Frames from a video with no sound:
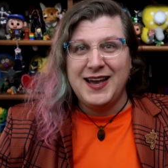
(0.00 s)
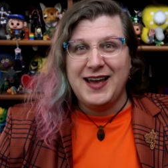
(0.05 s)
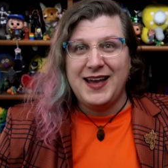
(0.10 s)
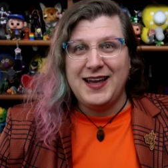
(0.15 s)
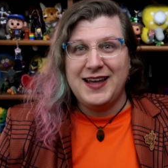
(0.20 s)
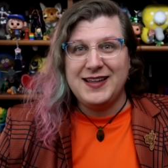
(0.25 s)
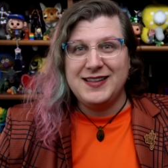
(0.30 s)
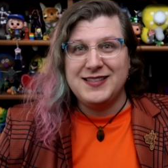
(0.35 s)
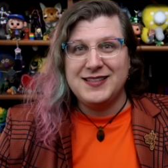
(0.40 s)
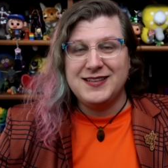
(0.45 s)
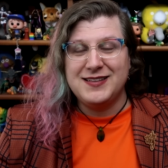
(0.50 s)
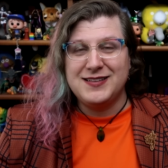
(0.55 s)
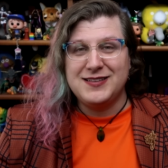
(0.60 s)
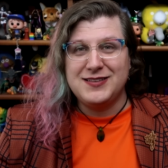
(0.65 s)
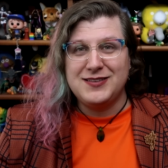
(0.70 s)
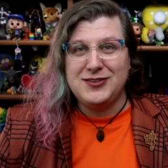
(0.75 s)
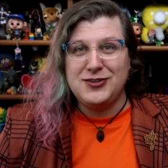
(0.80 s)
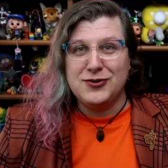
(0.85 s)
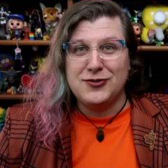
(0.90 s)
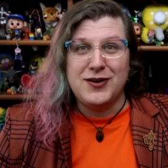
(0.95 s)
and
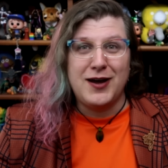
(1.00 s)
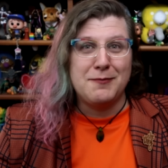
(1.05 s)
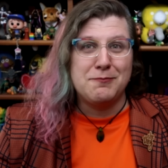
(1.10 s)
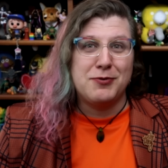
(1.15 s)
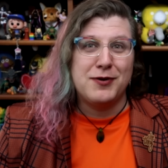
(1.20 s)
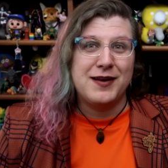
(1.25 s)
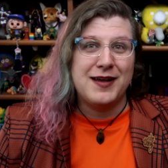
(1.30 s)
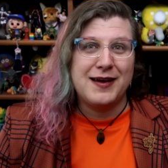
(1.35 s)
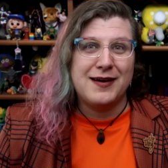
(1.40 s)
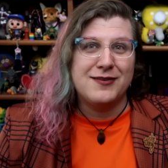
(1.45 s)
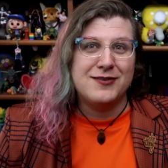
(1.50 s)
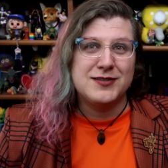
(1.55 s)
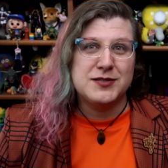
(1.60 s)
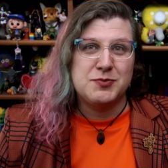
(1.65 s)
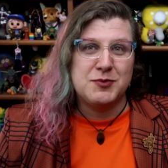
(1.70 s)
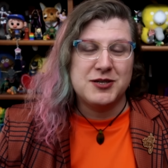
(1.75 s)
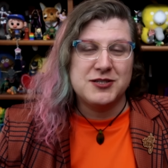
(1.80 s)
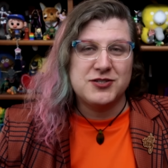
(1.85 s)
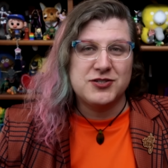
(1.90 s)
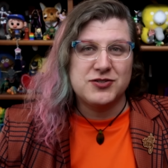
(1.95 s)
you're not putting out as
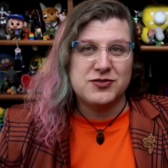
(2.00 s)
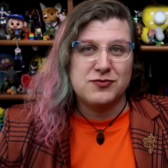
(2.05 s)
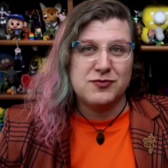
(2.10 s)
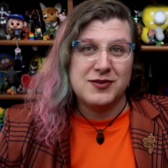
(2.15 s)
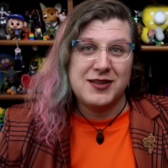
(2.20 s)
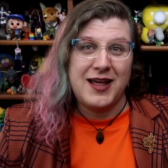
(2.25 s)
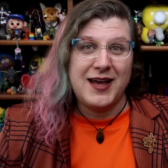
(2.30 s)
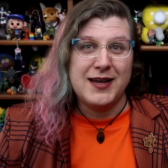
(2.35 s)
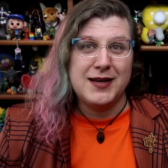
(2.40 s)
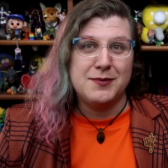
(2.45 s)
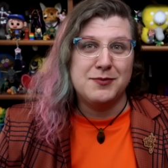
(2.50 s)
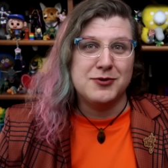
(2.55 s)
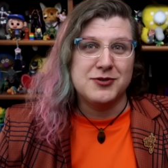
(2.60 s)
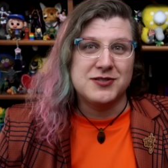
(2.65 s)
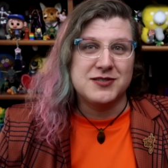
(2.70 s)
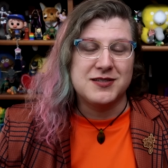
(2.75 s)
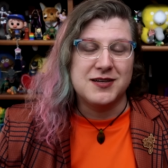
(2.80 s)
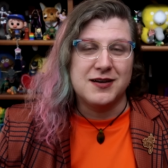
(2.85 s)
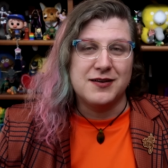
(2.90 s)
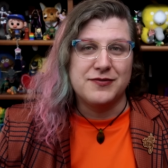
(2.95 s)
much reliable
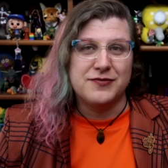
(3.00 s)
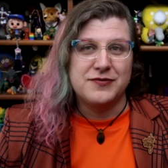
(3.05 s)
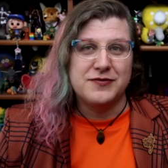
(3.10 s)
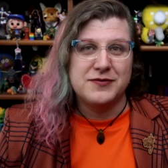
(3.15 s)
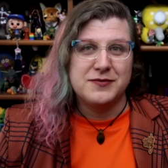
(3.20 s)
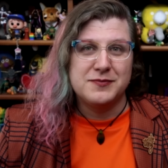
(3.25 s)
stuff.